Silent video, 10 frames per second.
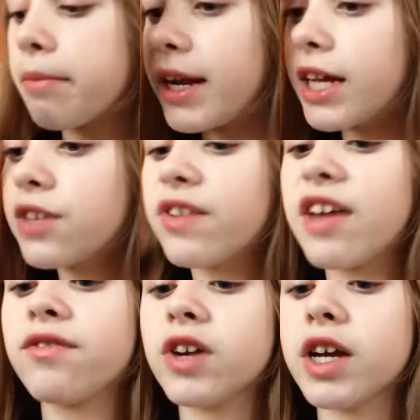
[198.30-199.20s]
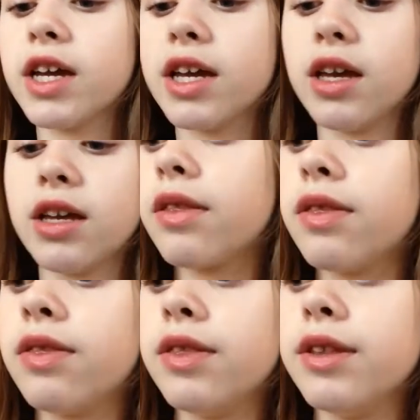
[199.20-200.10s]
My next favorite is
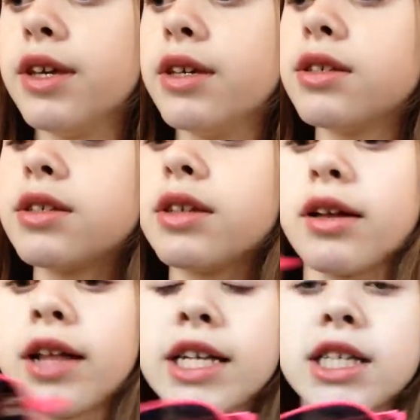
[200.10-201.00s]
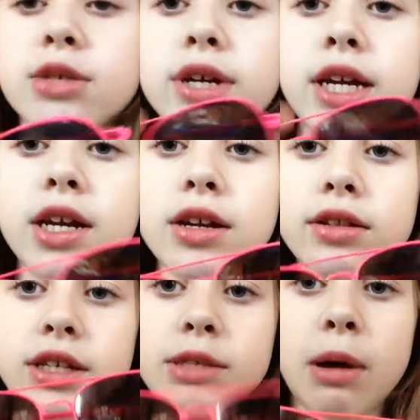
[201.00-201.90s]
these sunglasses right here.
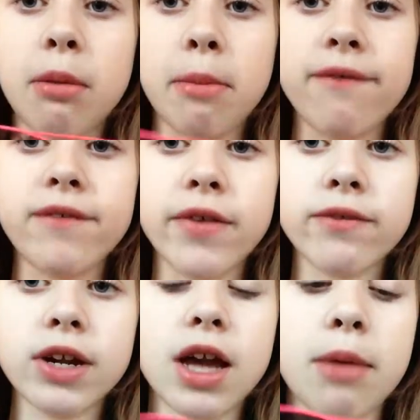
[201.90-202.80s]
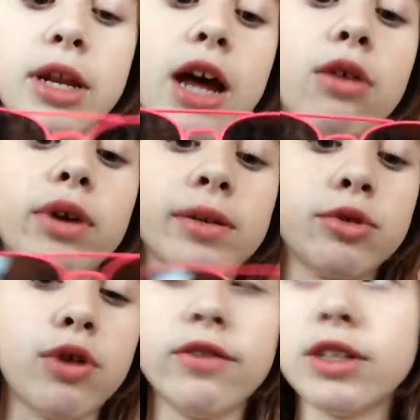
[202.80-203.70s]
These are probably my favorite. I mean, I don't wear them
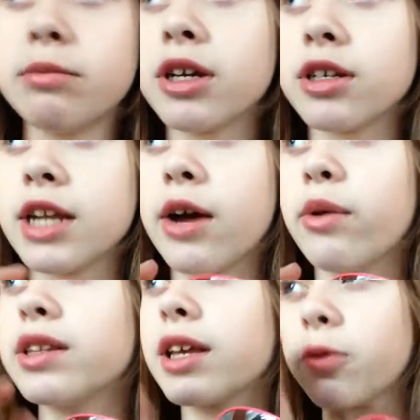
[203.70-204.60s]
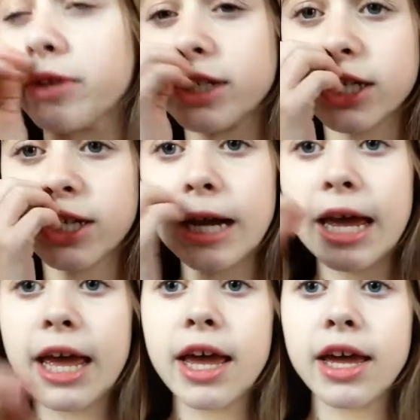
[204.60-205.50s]
too often because now it's like winter,
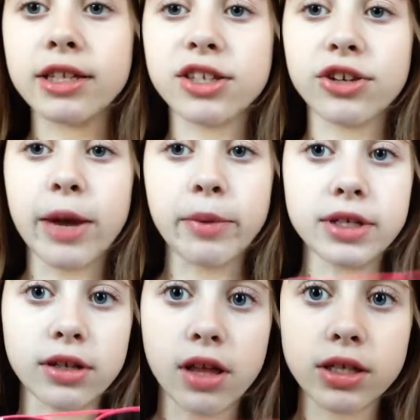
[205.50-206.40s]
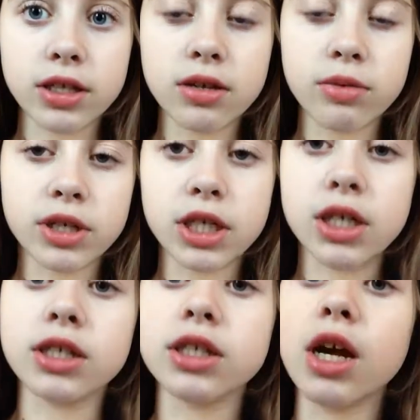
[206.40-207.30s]
and so you can't wear sunglasses in winter
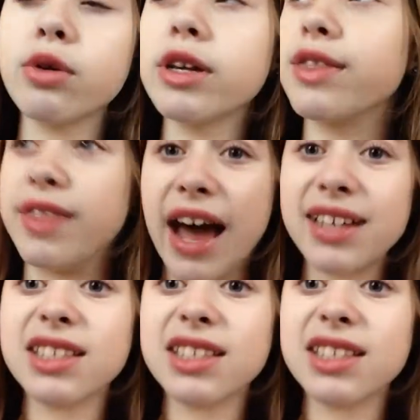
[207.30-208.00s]
because it's not really that